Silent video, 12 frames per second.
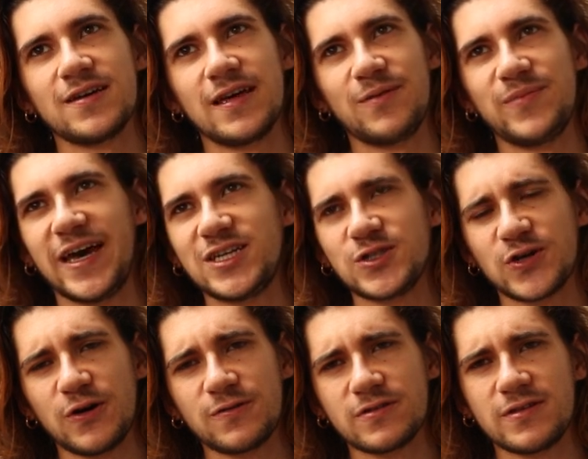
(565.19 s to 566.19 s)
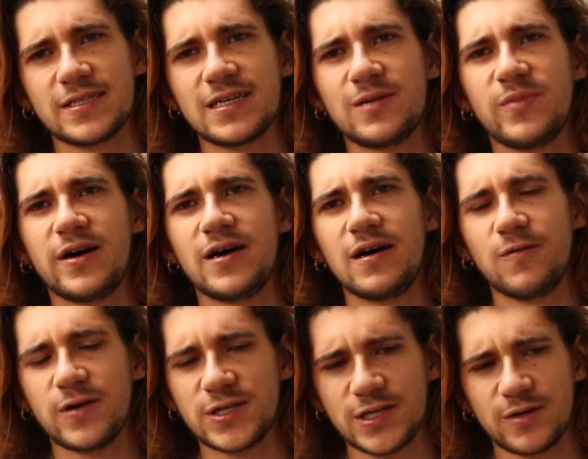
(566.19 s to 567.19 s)
imagine going to the cinema and
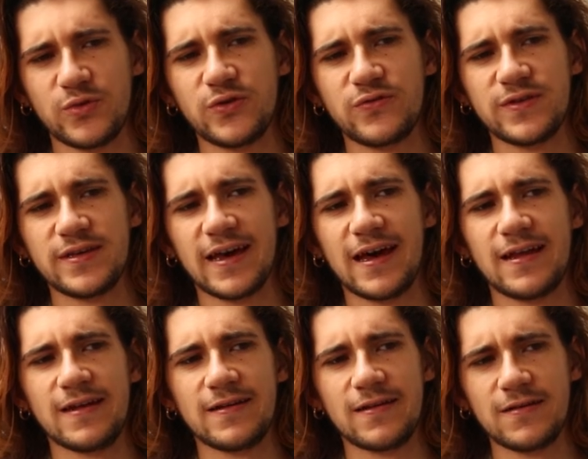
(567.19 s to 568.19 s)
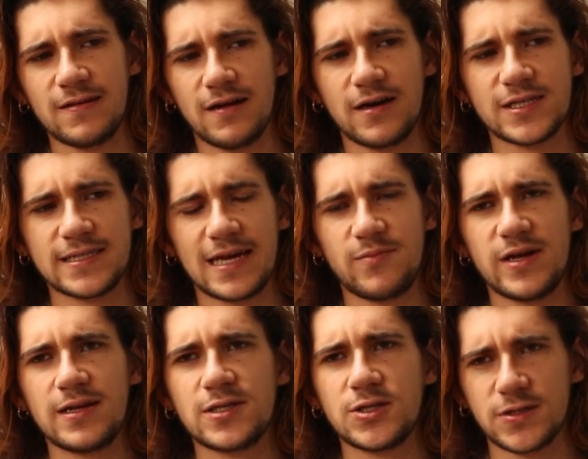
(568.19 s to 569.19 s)
watching a movie, and the last 10
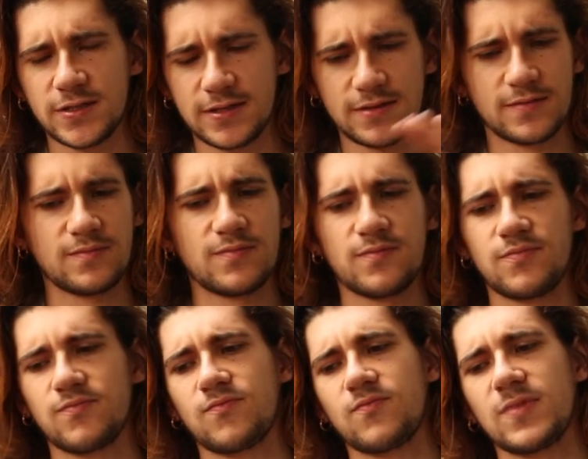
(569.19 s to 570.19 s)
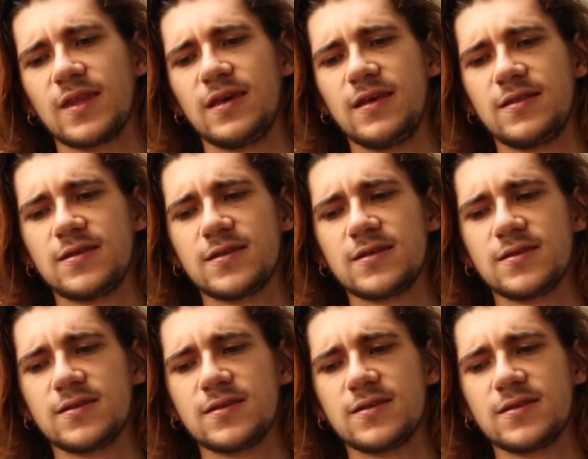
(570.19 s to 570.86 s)
minutes just it